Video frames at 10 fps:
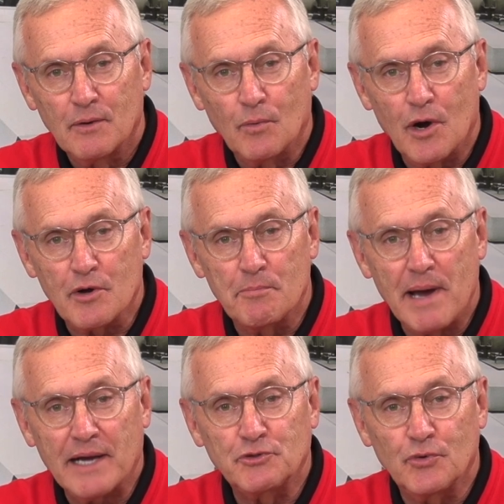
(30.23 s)
welcome
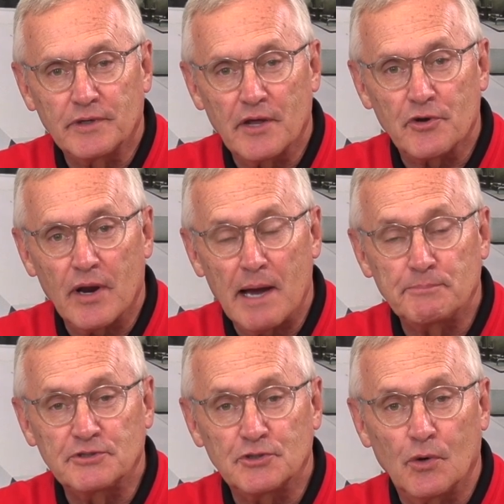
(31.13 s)
back to another
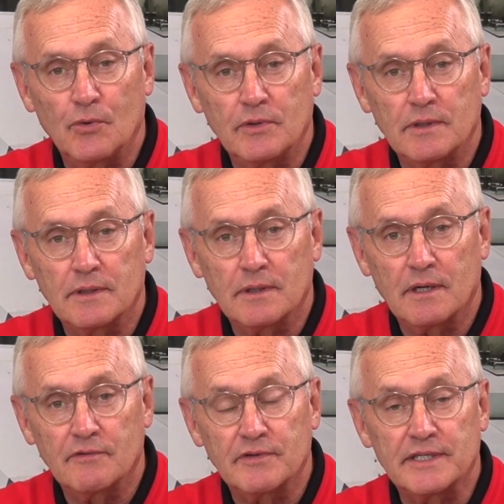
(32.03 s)
episode
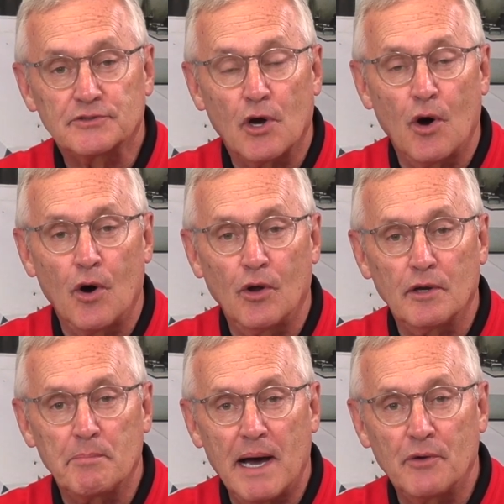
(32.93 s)
of It's All
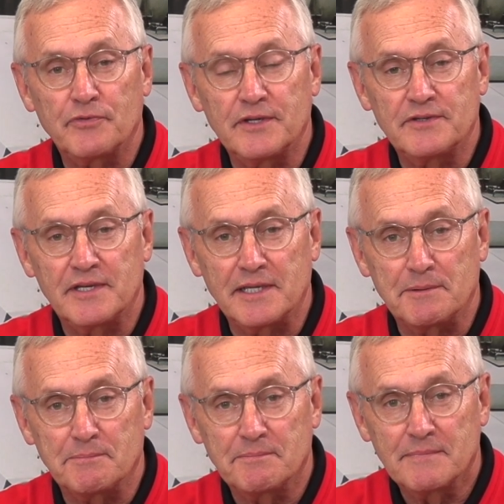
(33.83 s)
About the
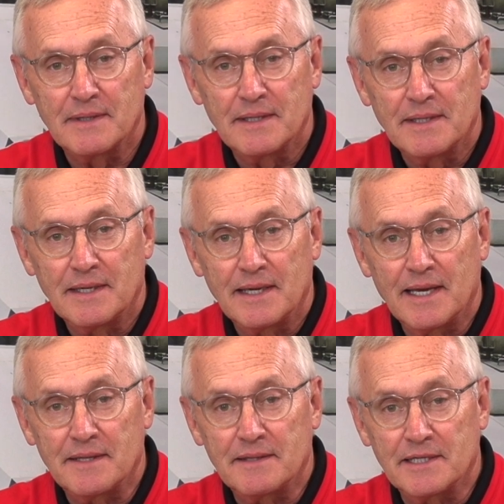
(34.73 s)
Team.
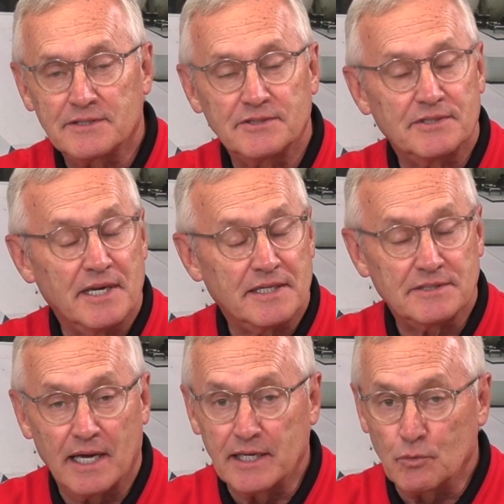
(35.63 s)
And this is an
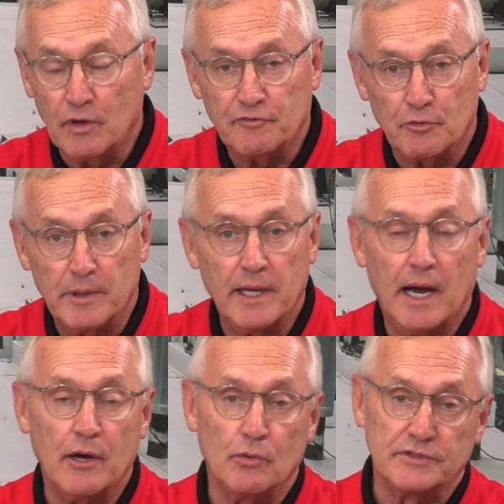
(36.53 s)
exciting one for me.
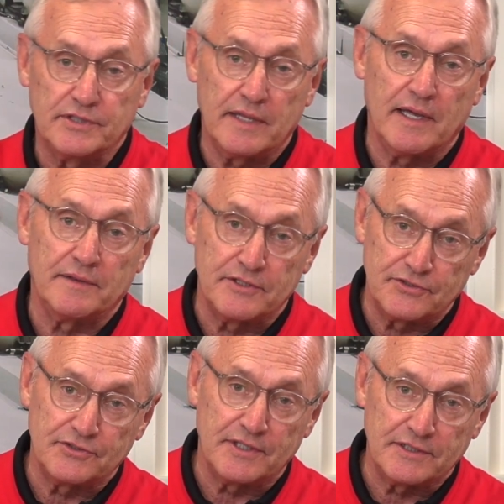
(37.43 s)
I always say that this
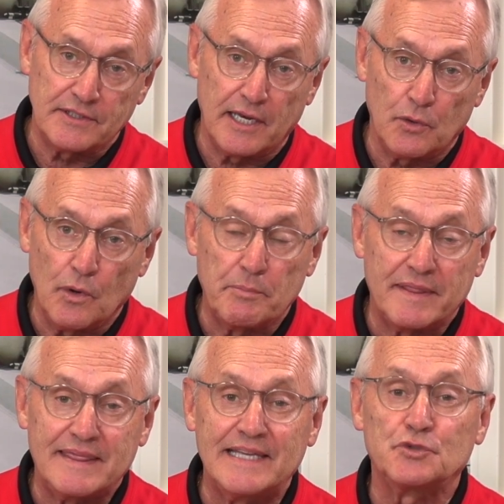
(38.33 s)
is an exciting one,
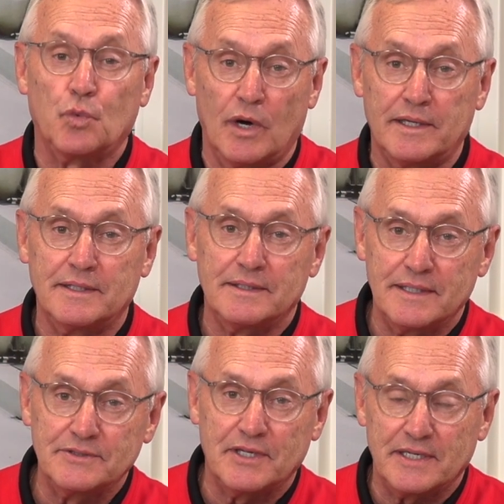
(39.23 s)
but this one
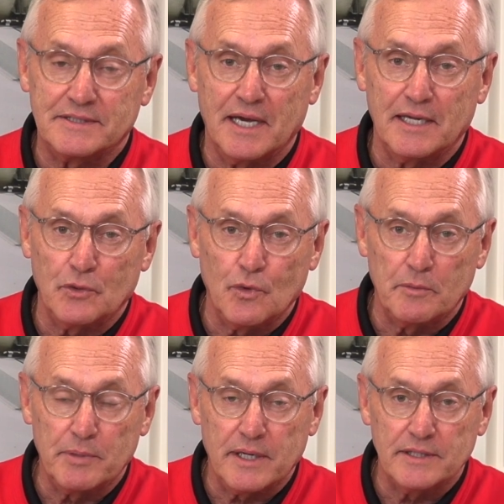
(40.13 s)
is an exciting
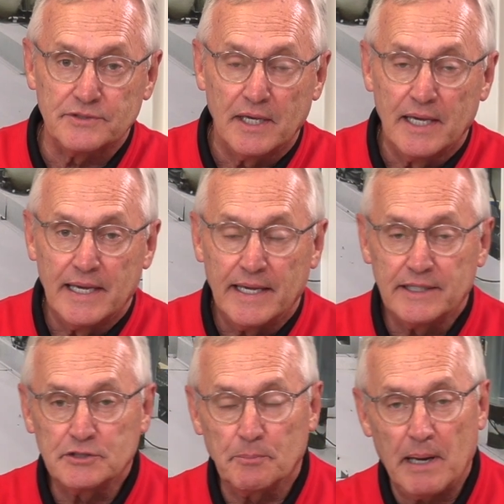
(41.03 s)
one because
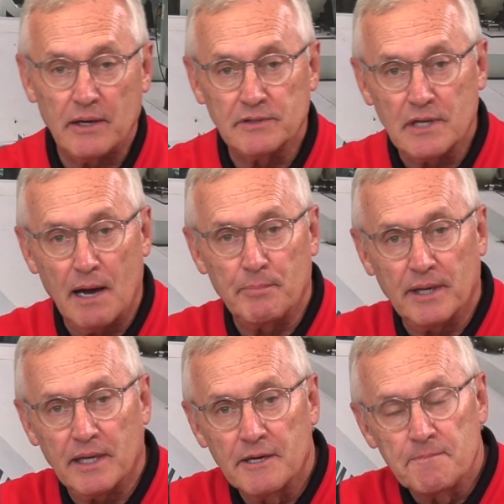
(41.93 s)
it's about a
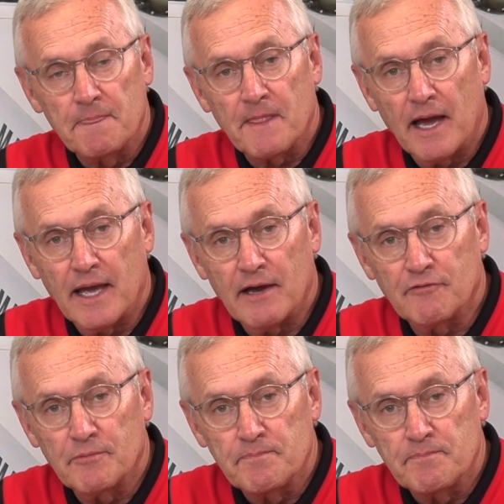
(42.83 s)
topic I have